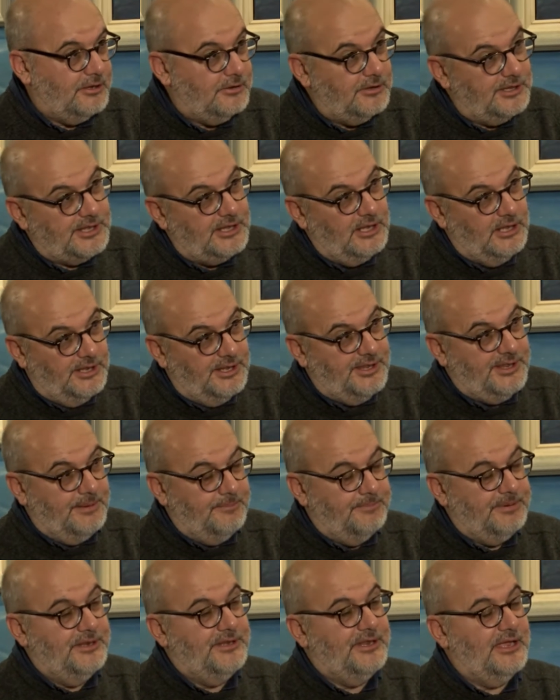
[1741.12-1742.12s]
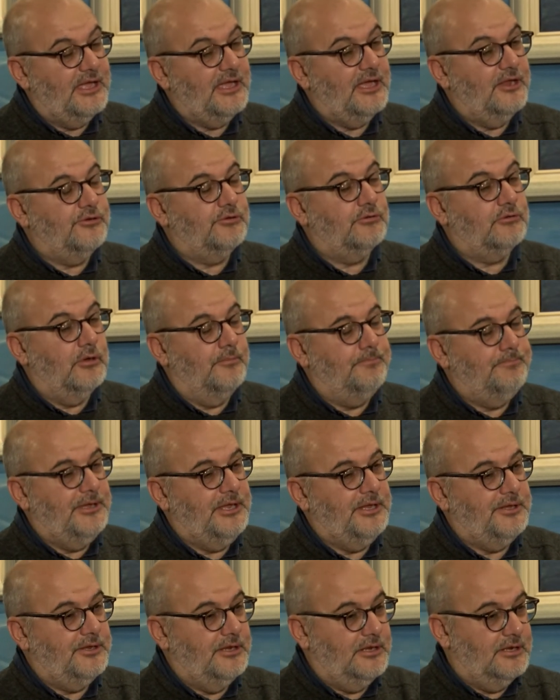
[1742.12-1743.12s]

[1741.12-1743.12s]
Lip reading: because simply they had to compete.